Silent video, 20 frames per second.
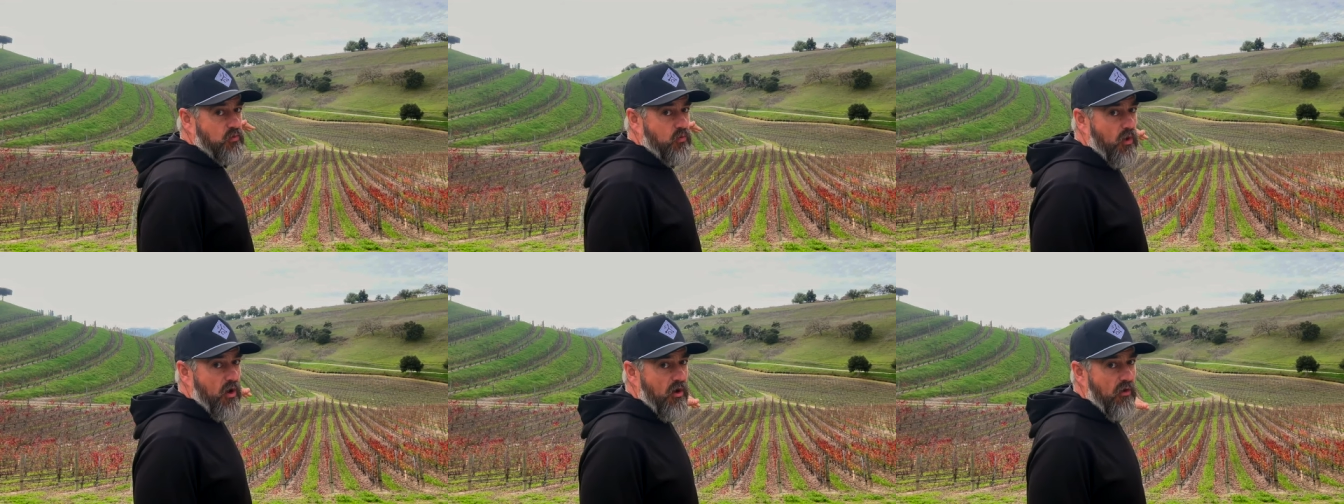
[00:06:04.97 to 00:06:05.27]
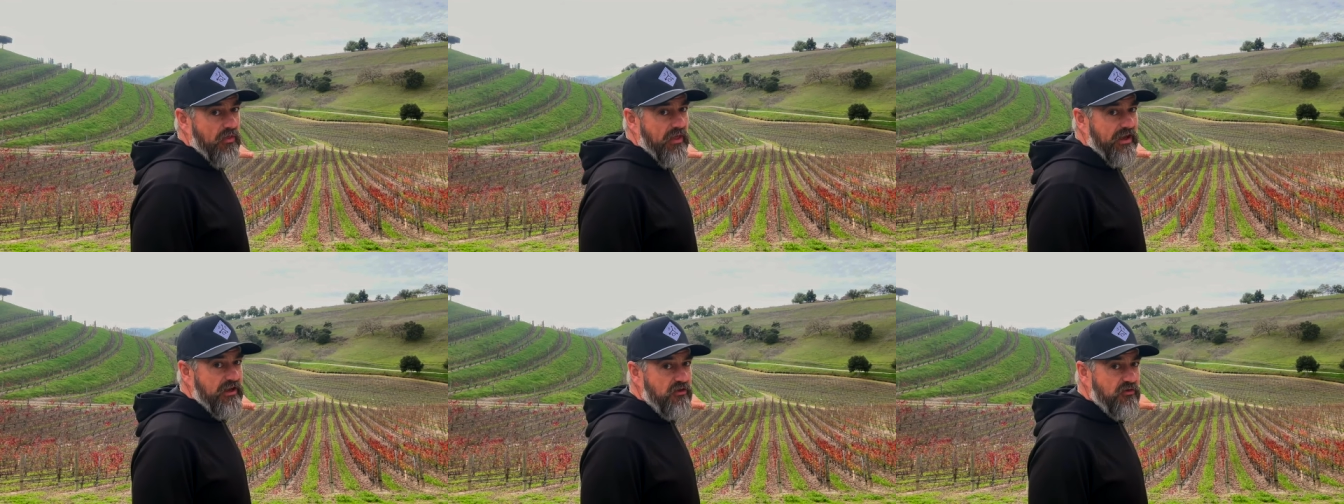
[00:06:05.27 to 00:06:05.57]
row
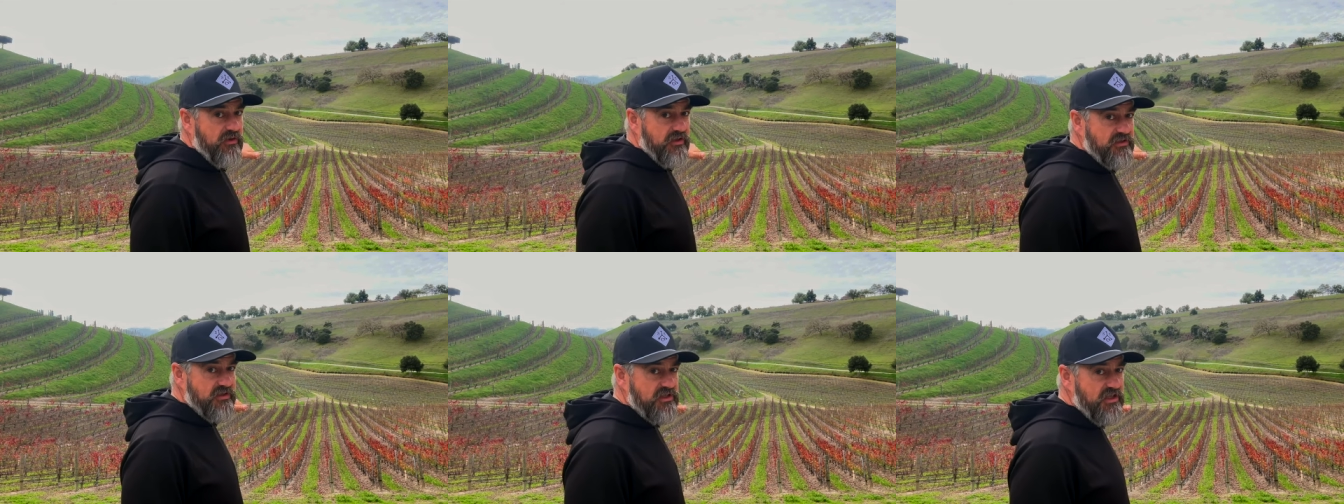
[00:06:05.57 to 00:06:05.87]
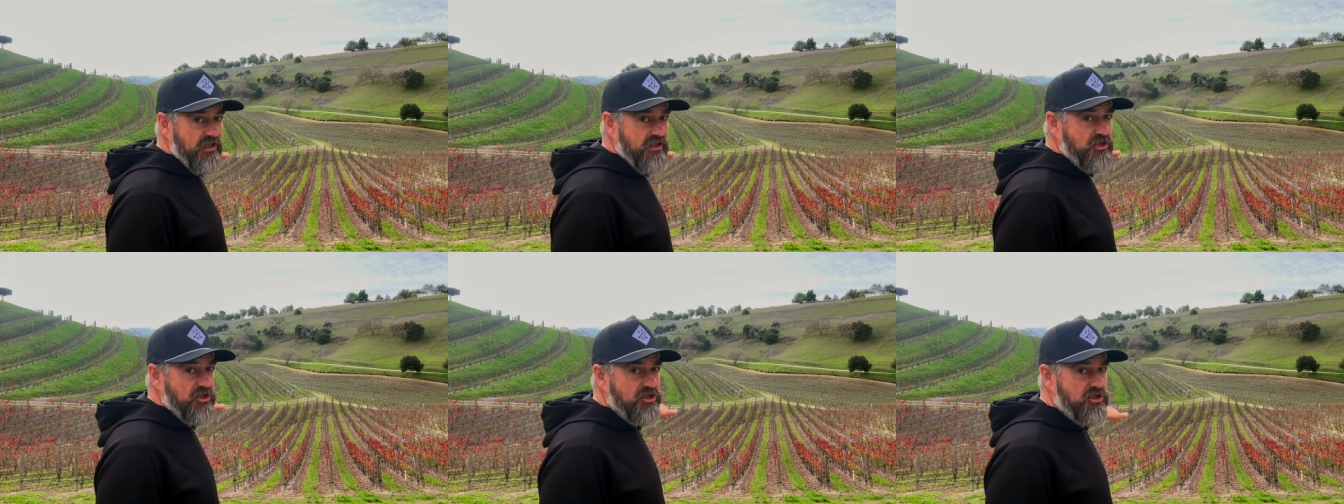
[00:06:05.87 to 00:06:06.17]
that you can
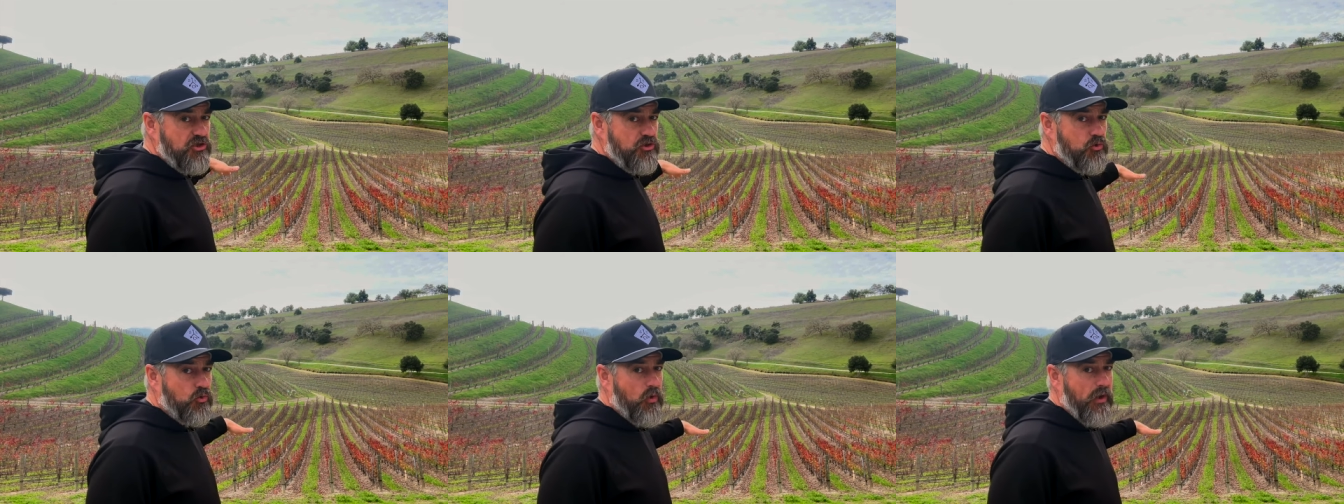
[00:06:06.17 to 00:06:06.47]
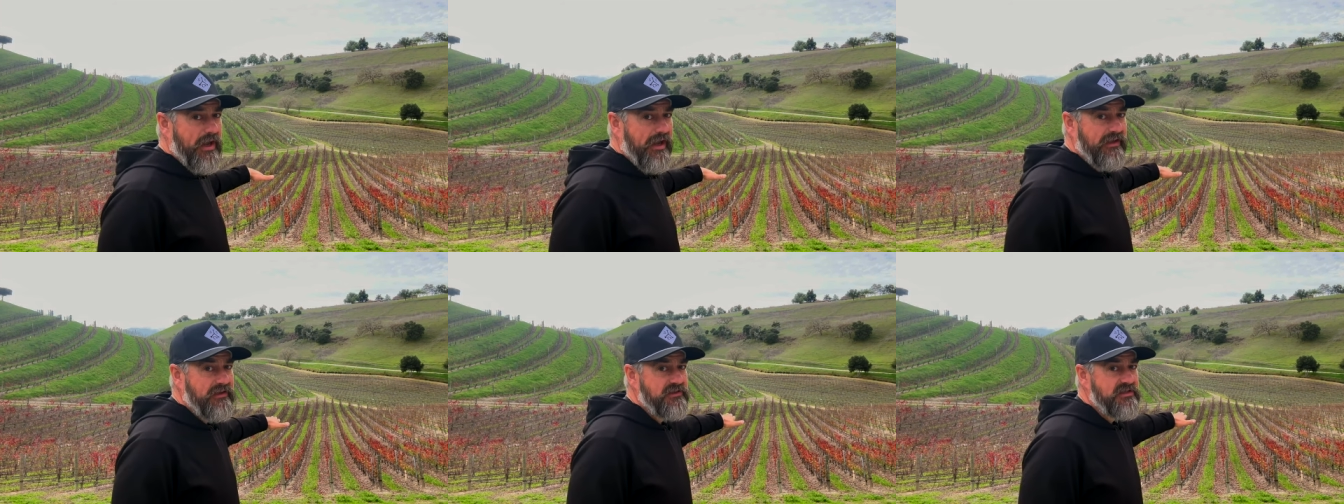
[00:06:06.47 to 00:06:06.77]
see just
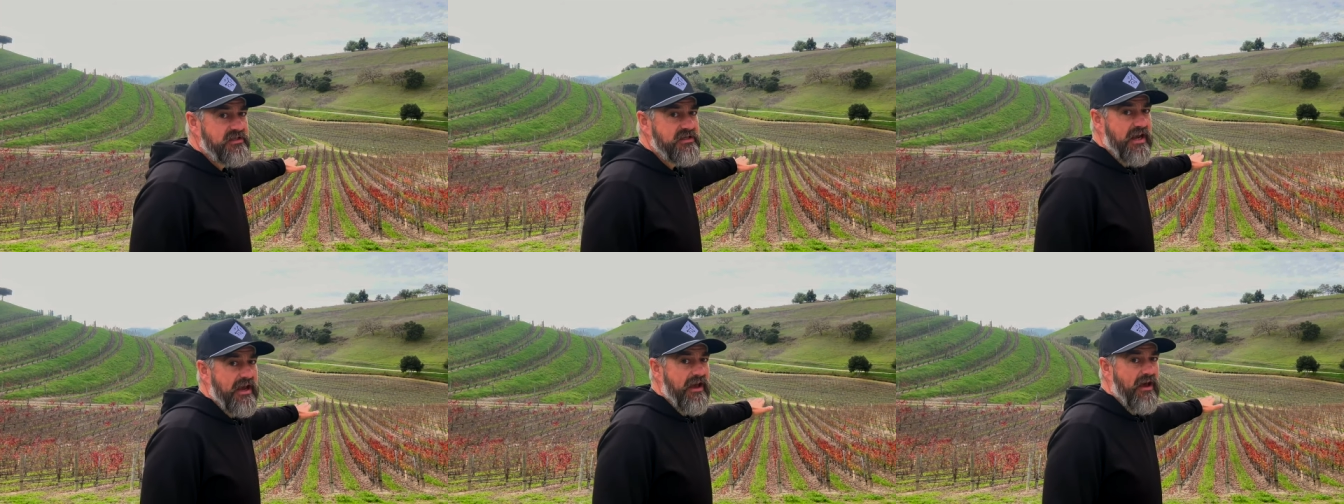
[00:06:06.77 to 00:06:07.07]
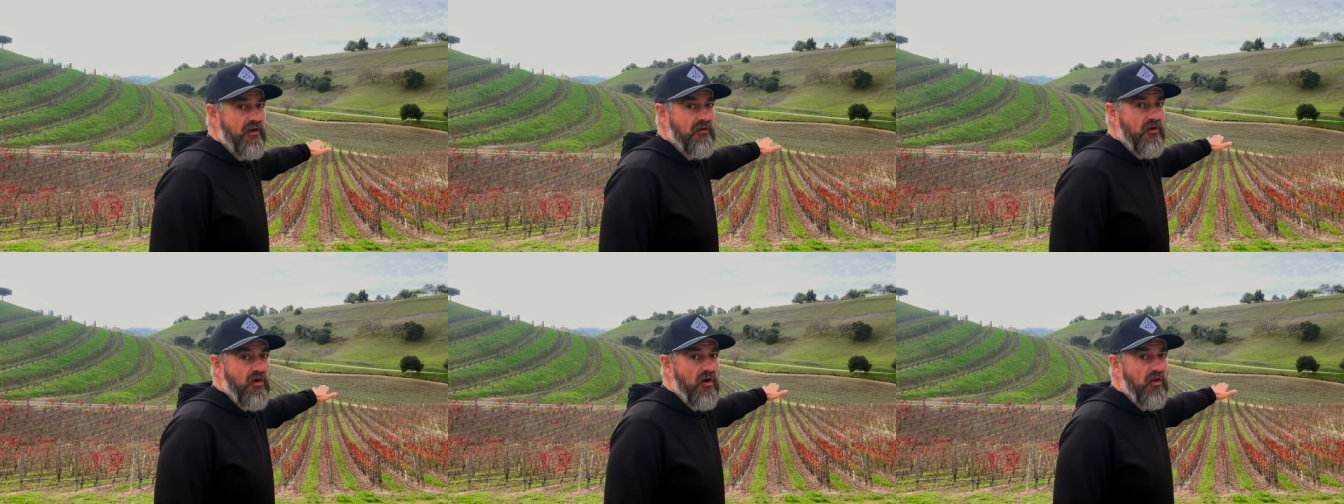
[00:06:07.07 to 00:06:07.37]
drains
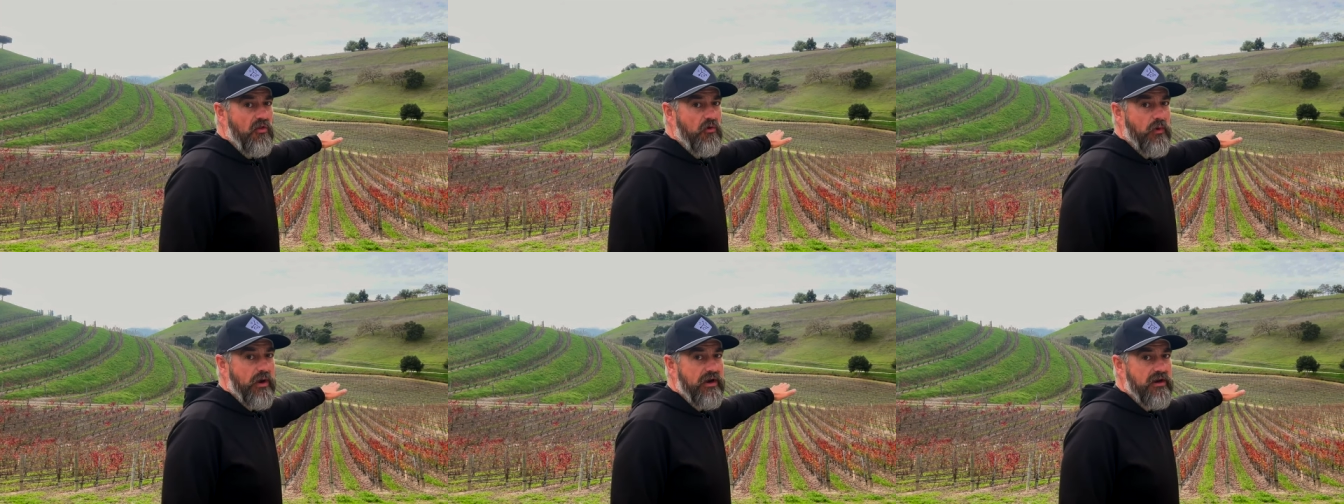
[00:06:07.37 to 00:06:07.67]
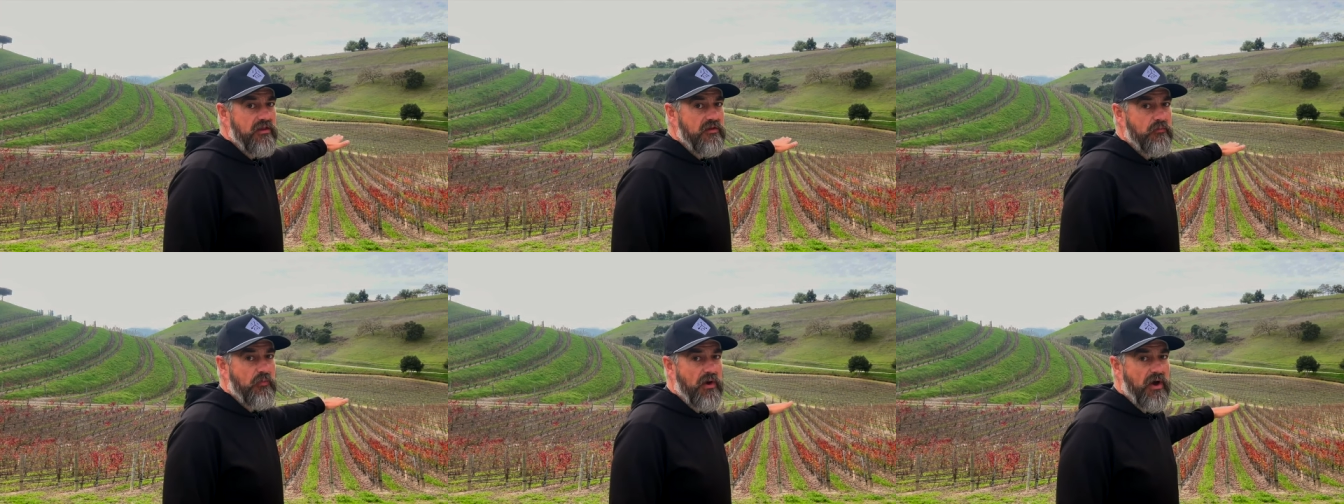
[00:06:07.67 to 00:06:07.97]
down all the way
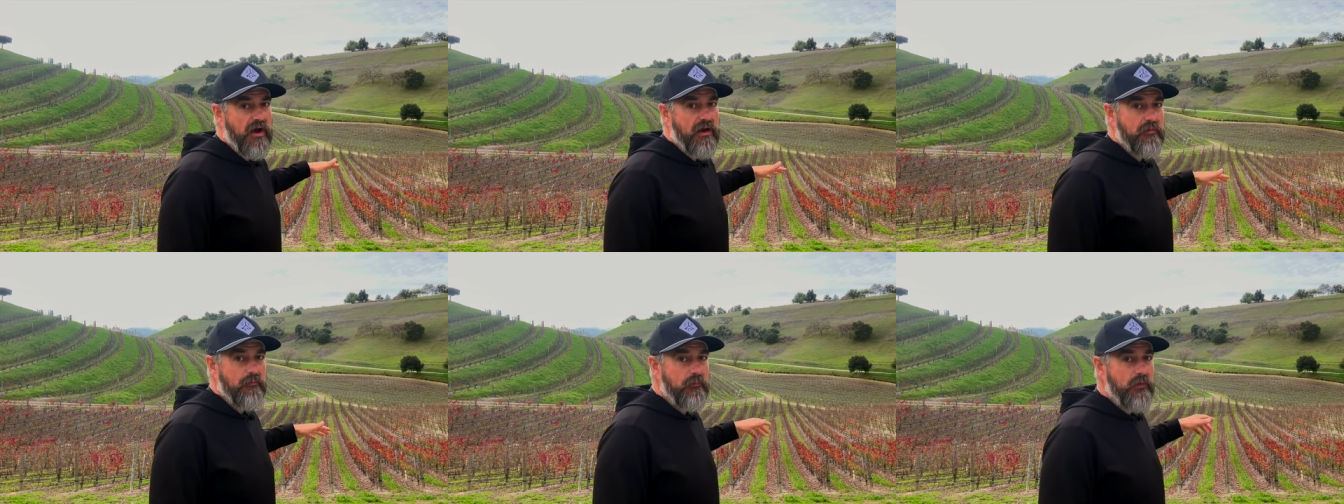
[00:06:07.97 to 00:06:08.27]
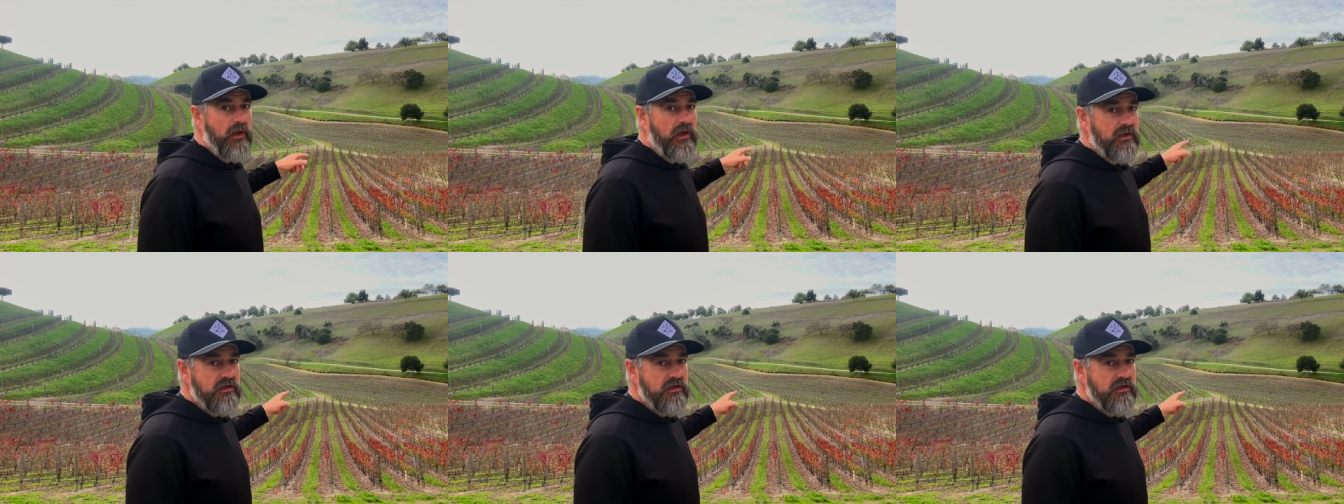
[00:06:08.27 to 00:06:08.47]
to the bottom,